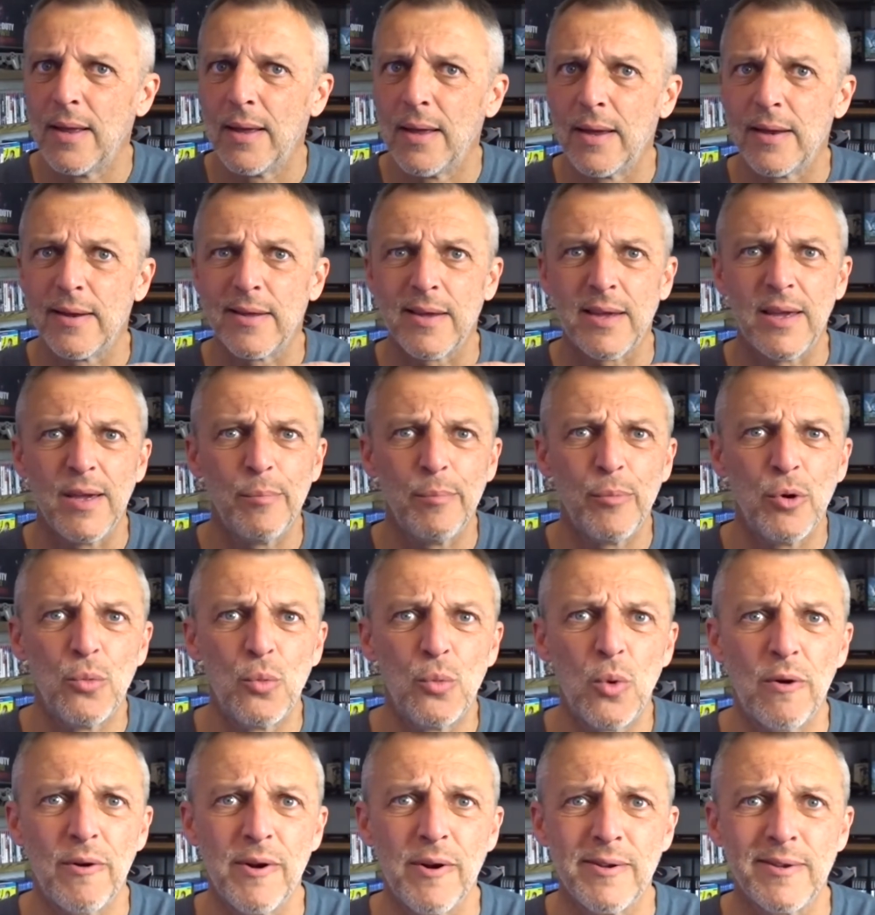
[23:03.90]
any keyboard
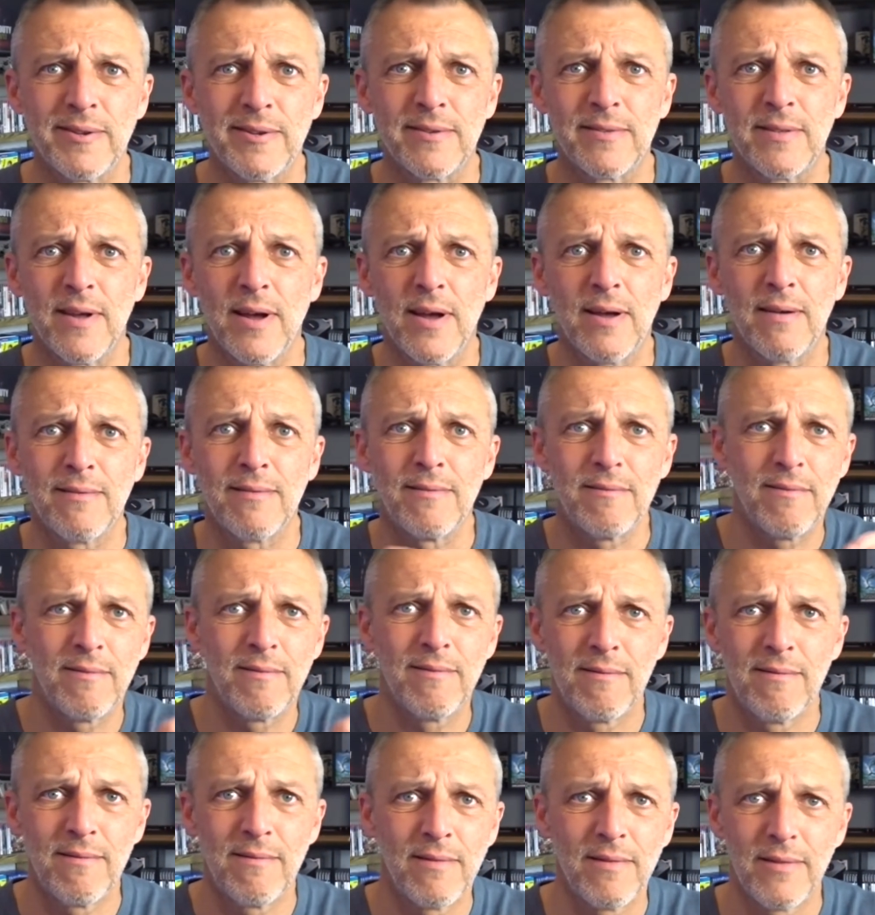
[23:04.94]
warriors start
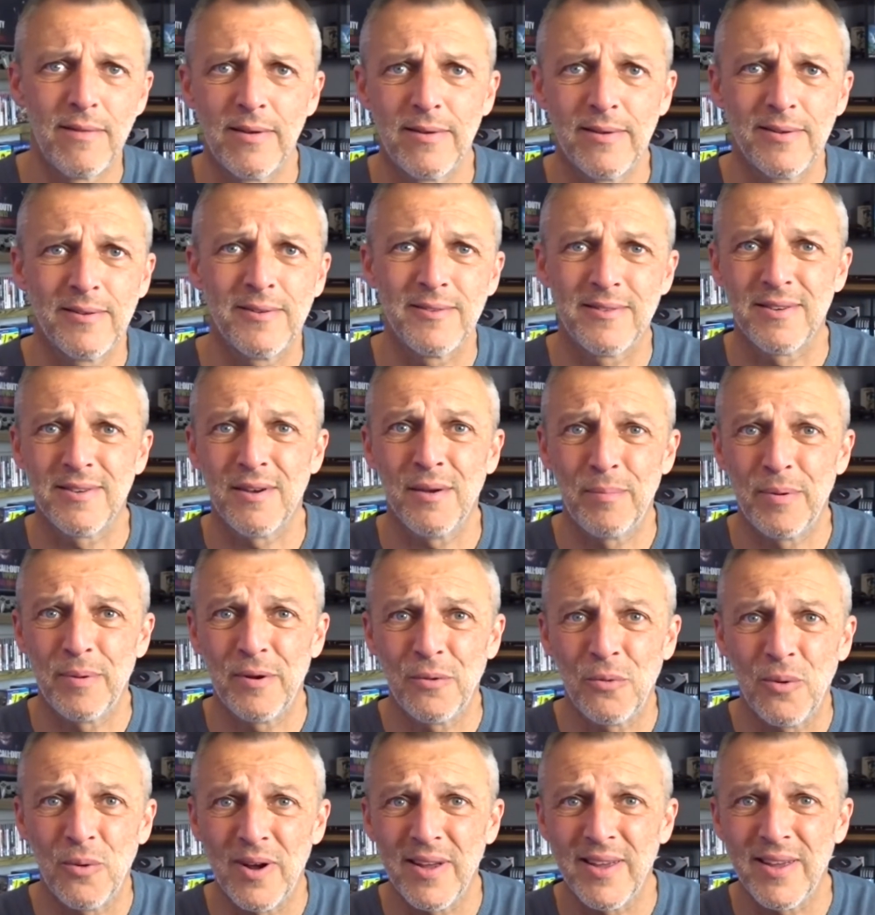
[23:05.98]
typing
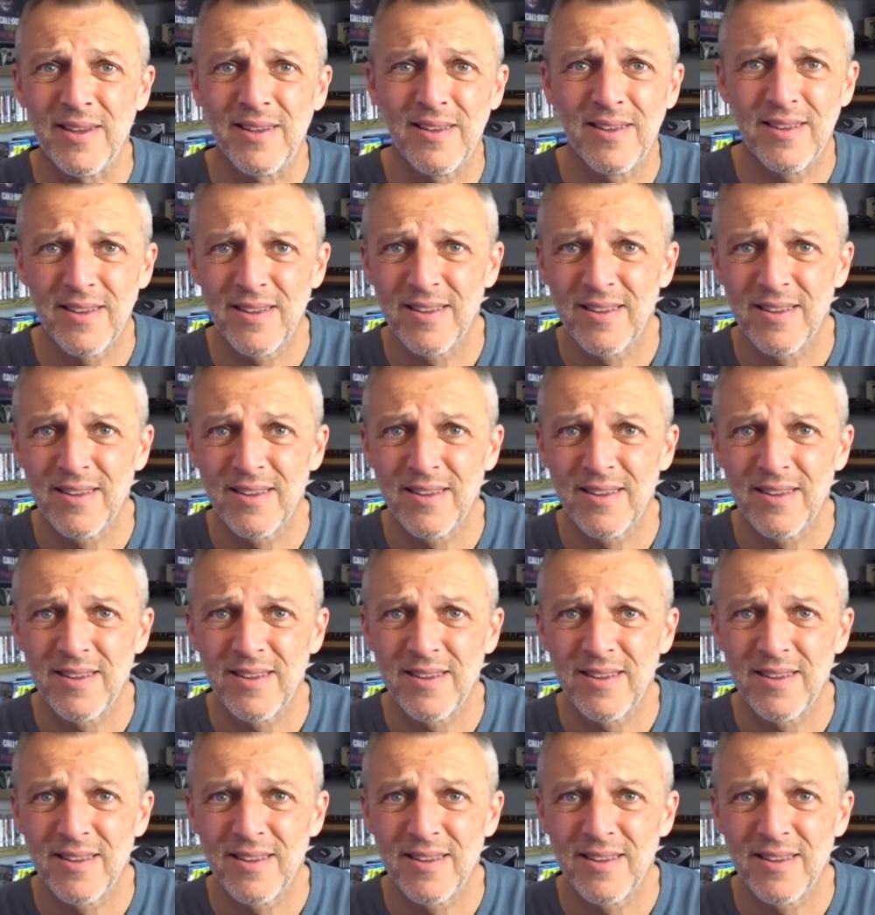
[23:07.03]
away